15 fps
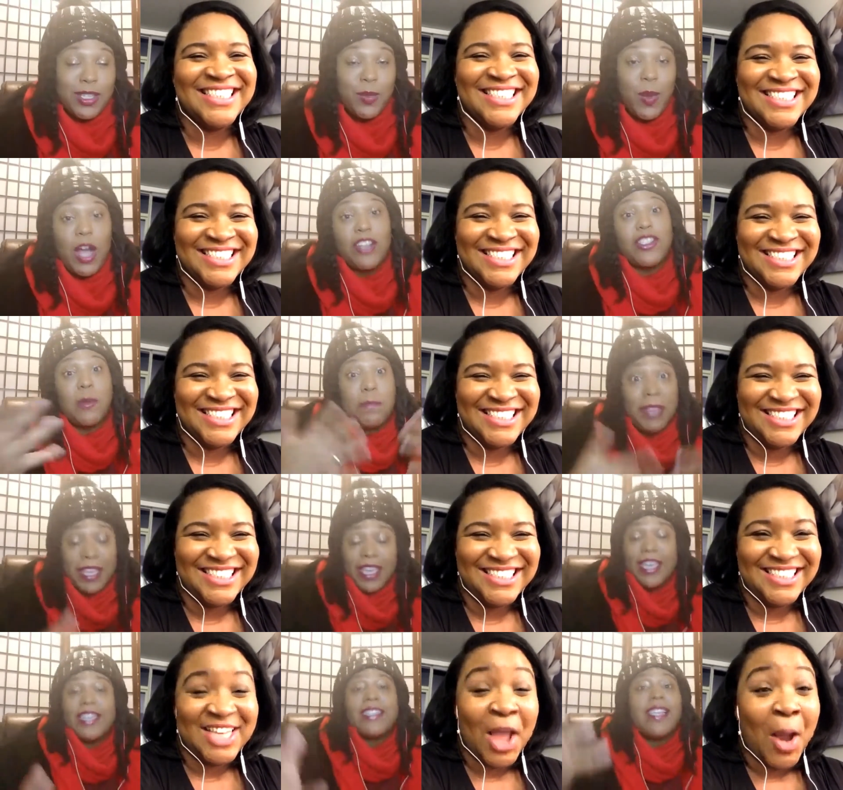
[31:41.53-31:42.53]
Speaker 1: as well. So
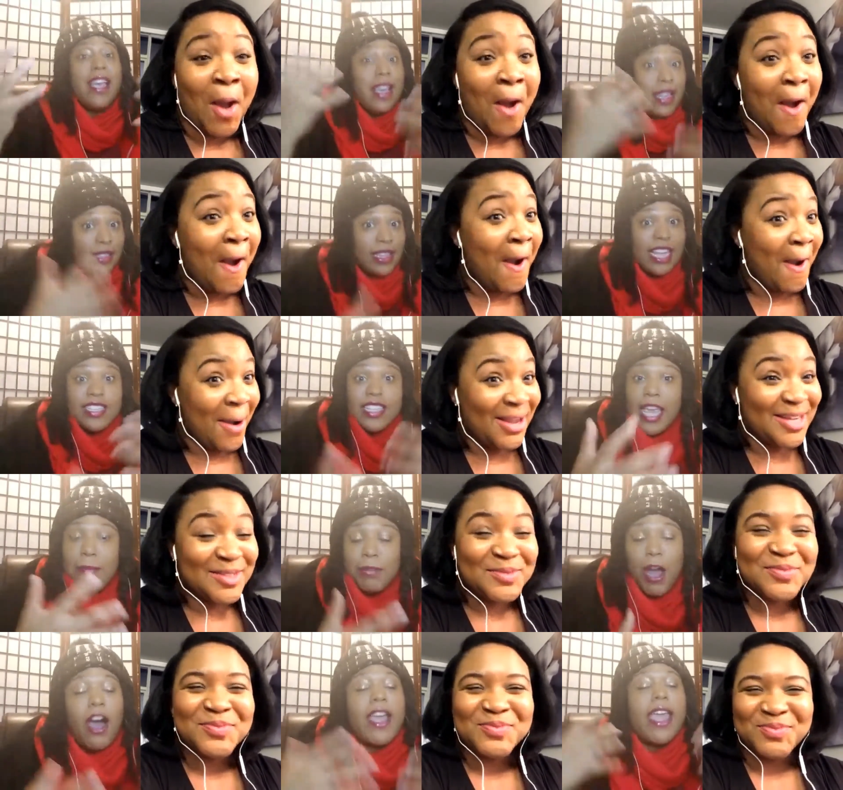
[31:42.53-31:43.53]
please, let's keep
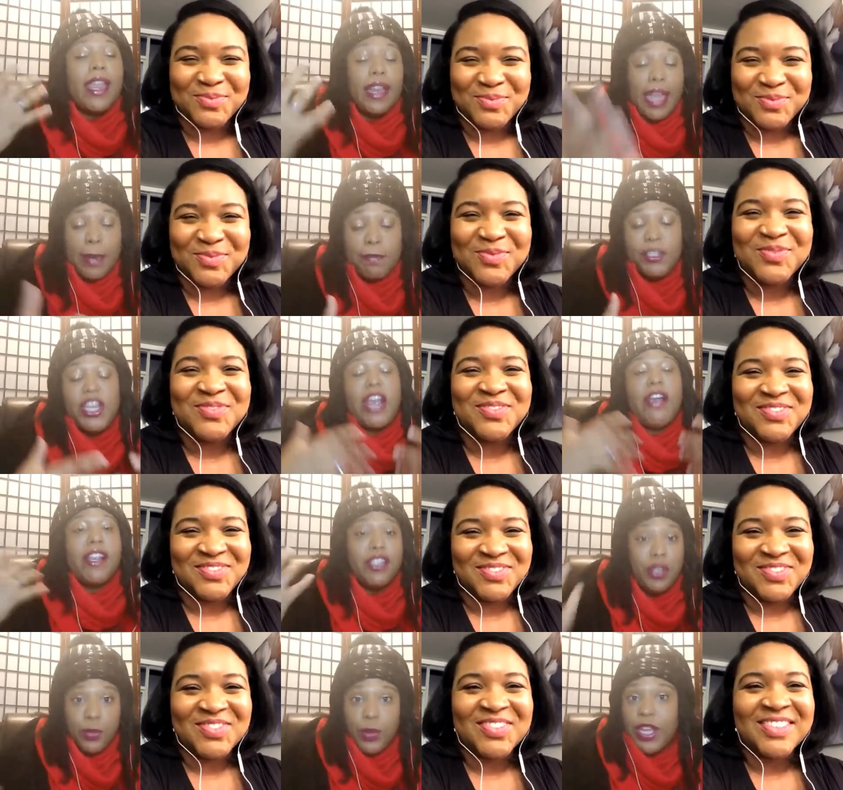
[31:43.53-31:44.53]
talking, keep
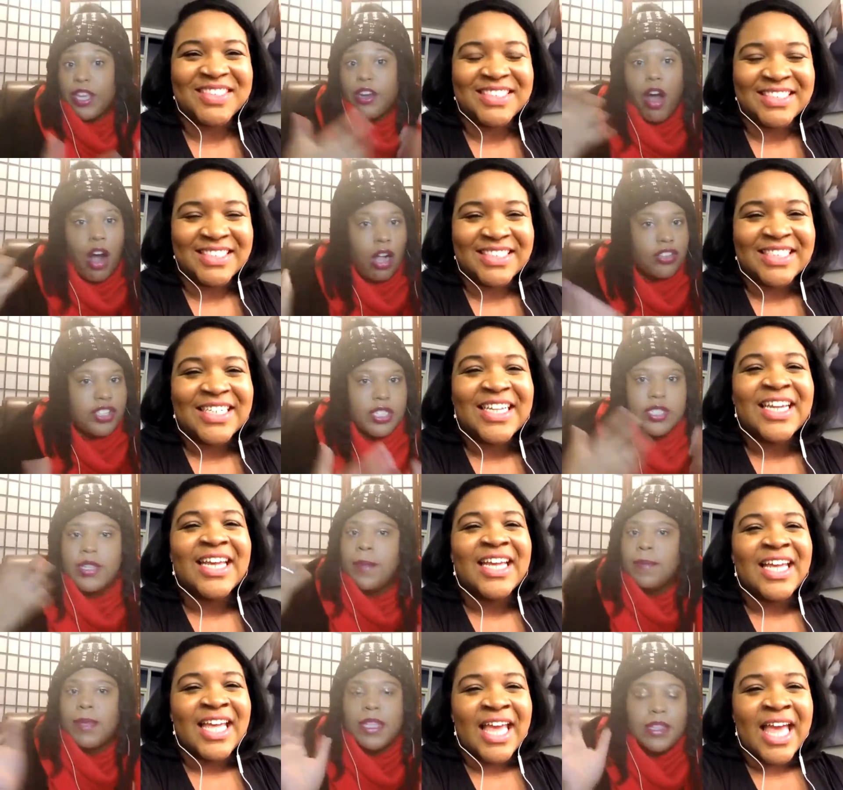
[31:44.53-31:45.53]
sharing, so we can all just
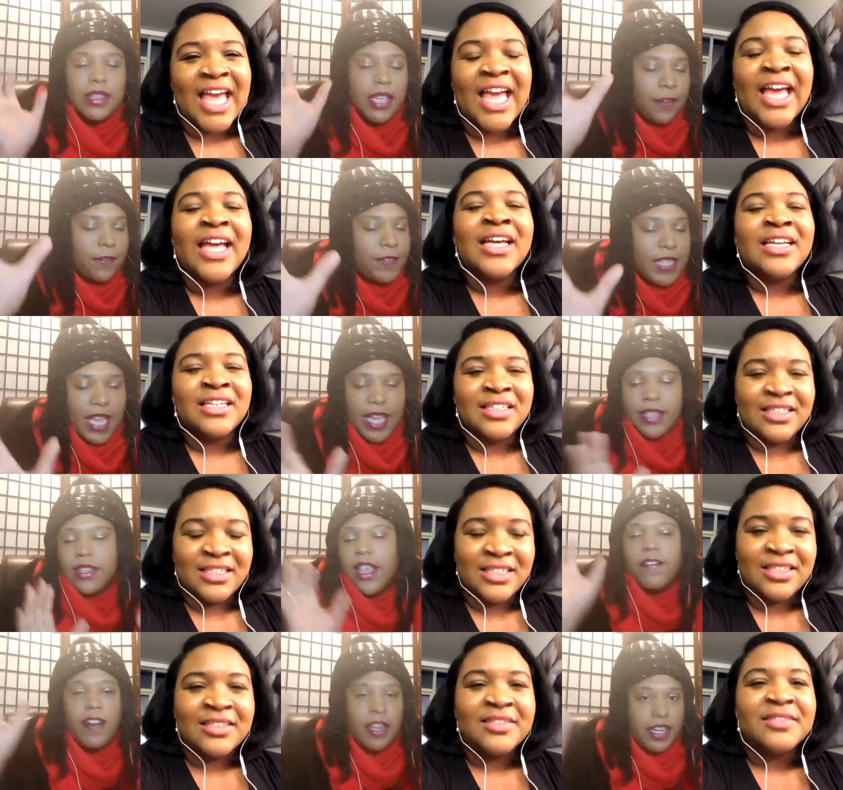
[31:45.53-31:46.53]
lift and
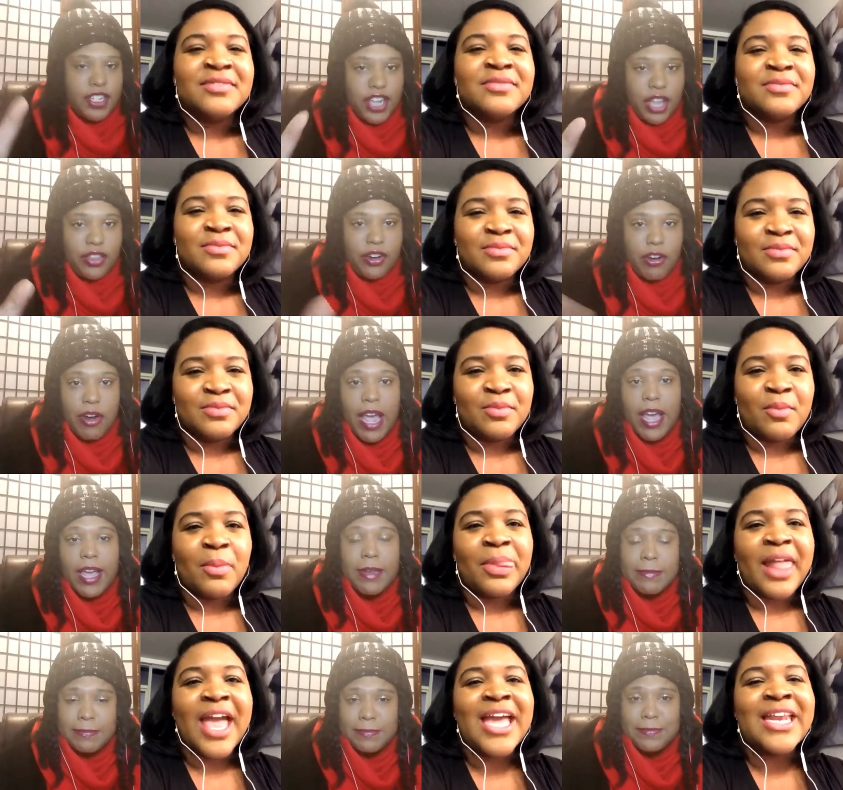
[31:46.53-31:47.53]
love on each other. Okay.
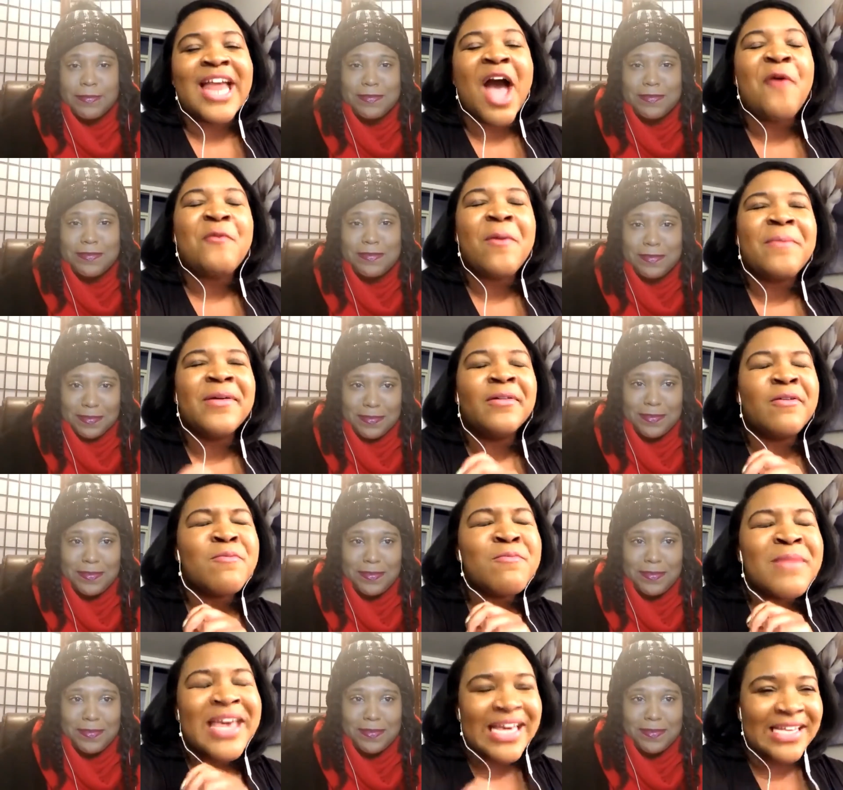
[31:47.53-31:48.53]
Speaker 2: And I would be
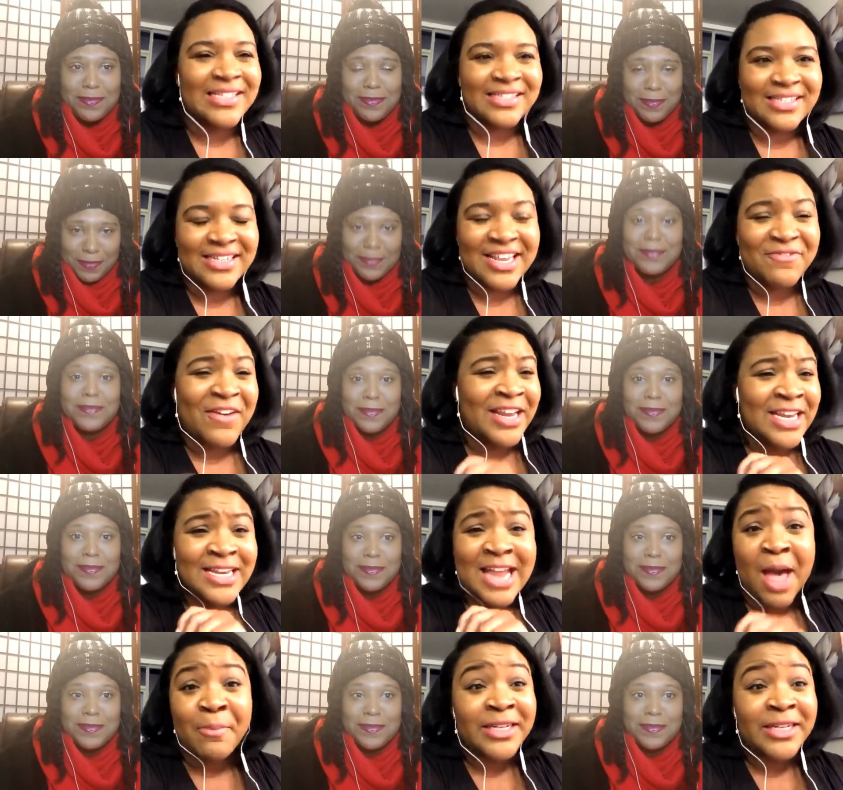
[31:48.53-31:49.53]
remiss if I did
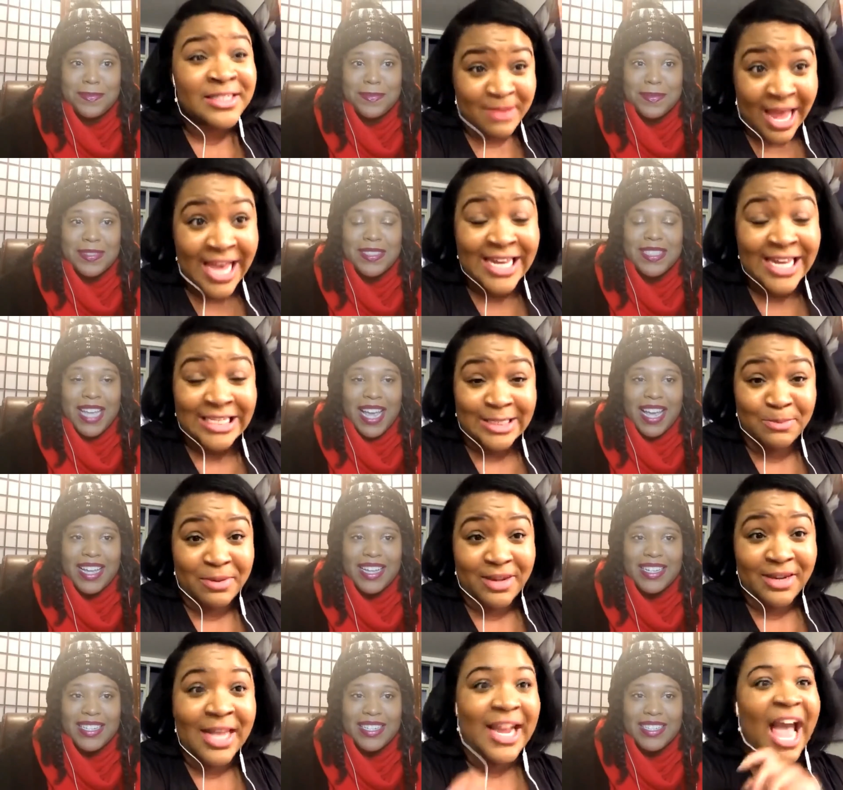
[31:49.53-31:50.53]
not mention my husband. Yeah.
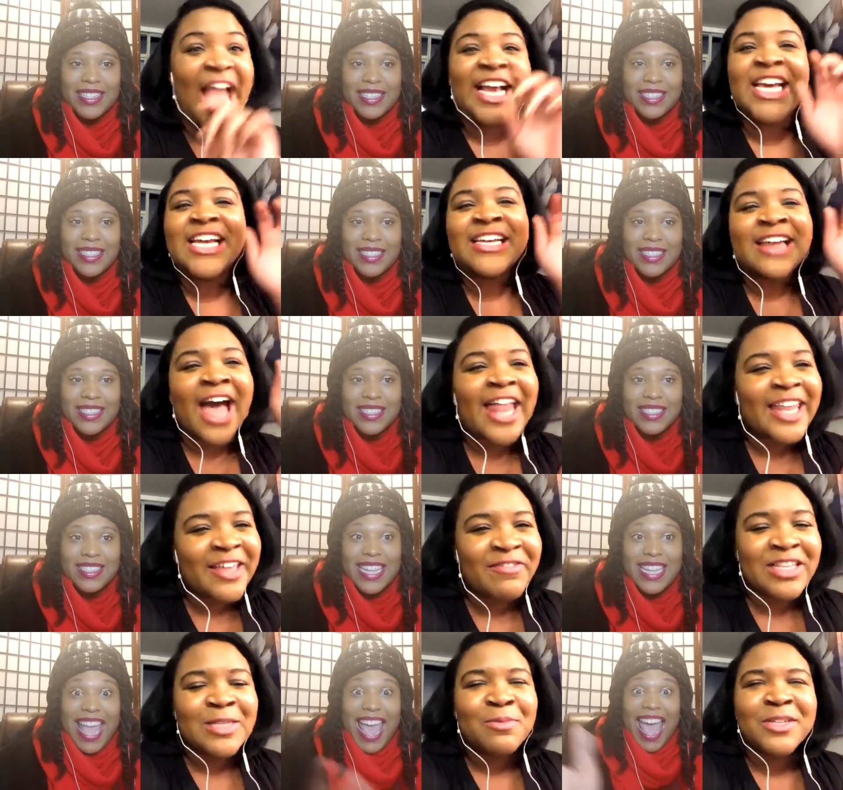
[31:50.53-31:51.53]
Like I could not leave
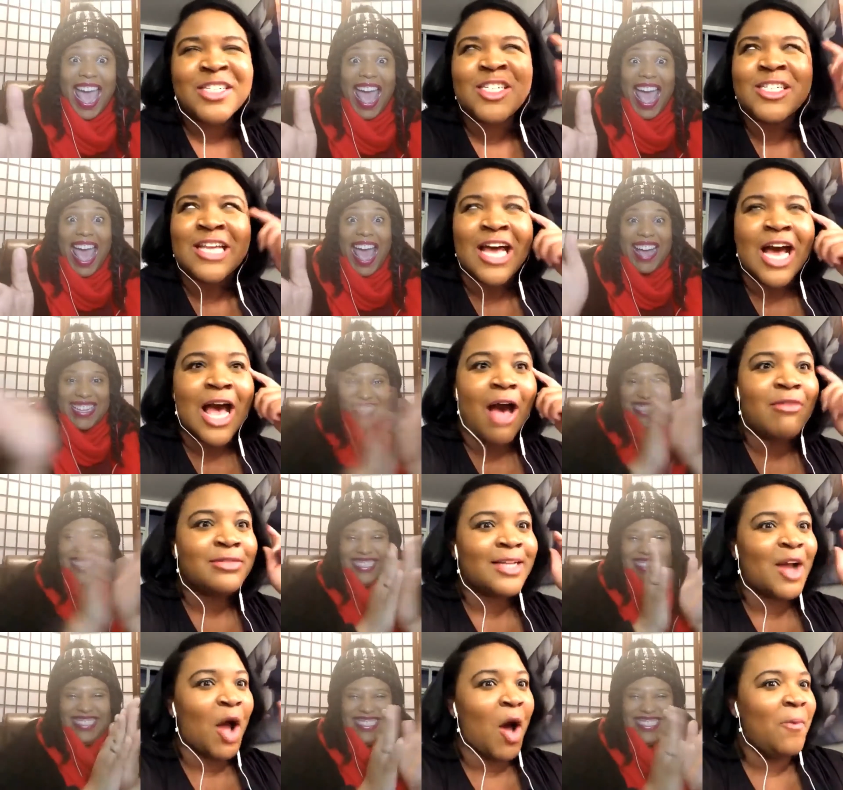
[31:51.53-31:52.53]
this. Yeah. She said, I was
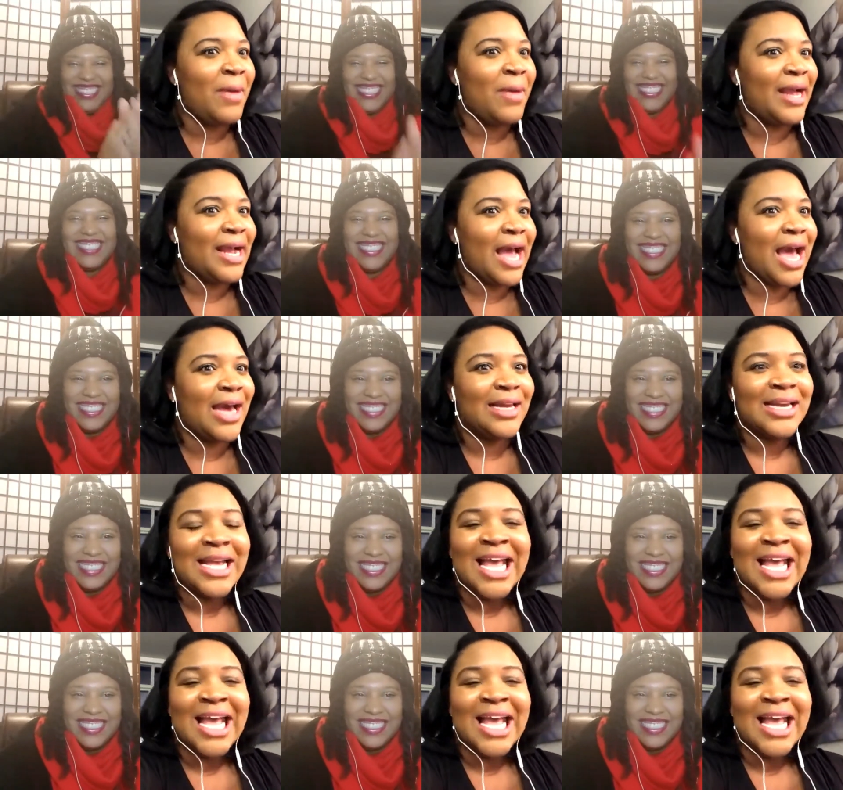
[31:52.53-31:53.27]
like, oh my god,